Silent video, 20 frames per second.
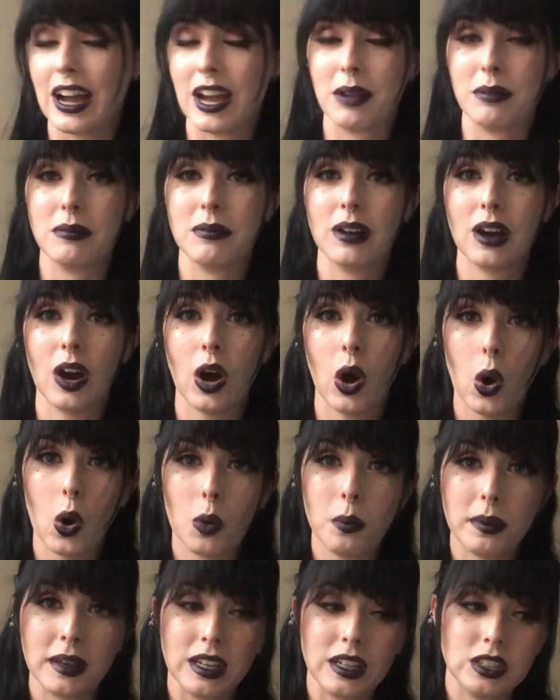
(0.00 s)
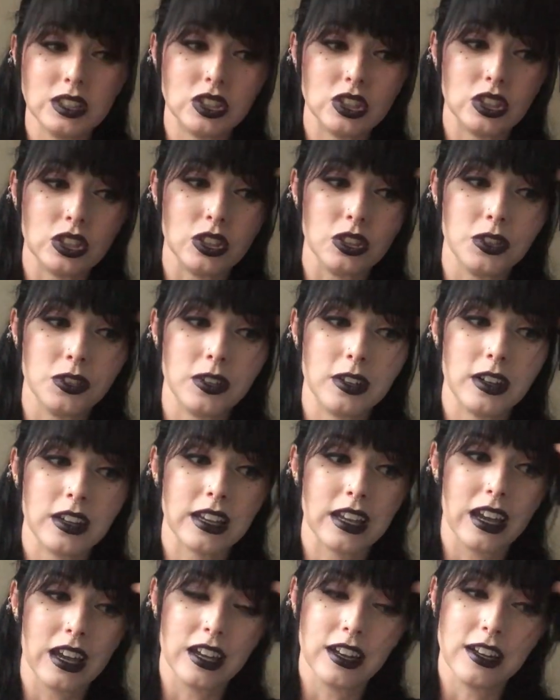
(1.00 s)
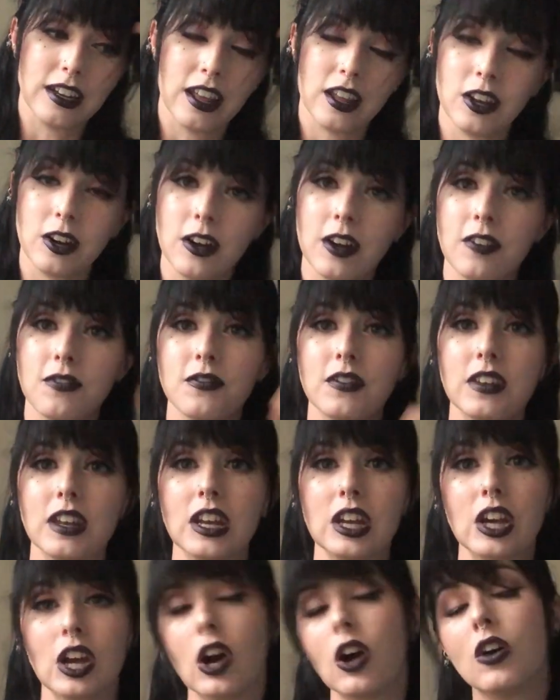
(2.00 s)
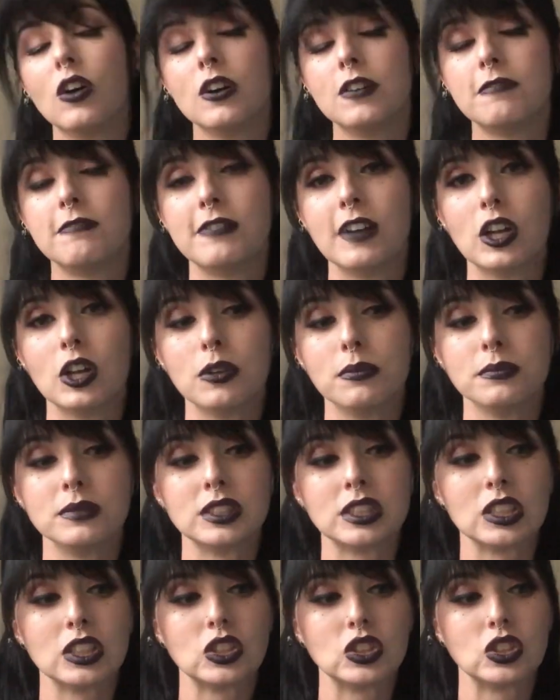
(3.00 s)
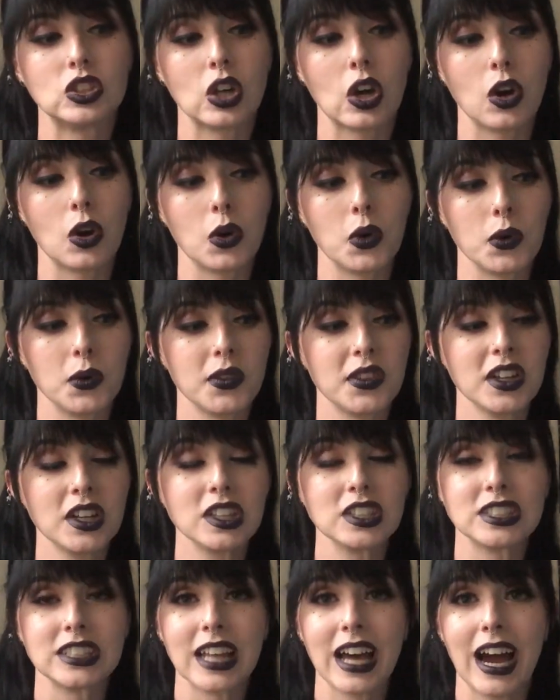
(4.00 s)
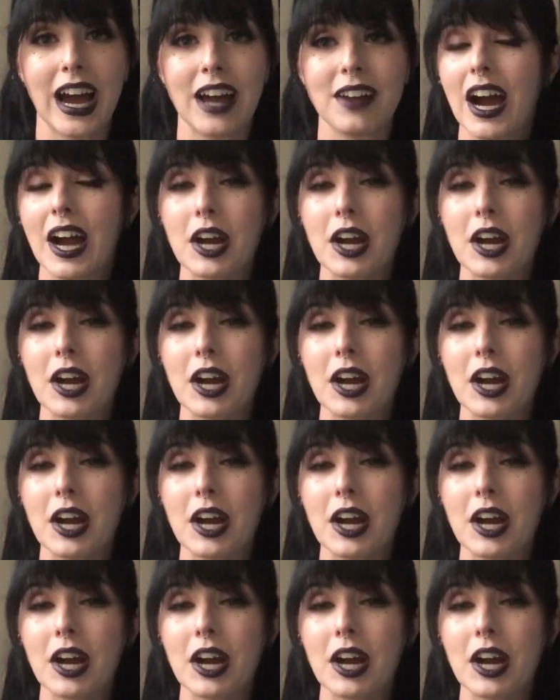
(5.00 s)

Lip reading: I'm hoping to get another video filmed, so there's that.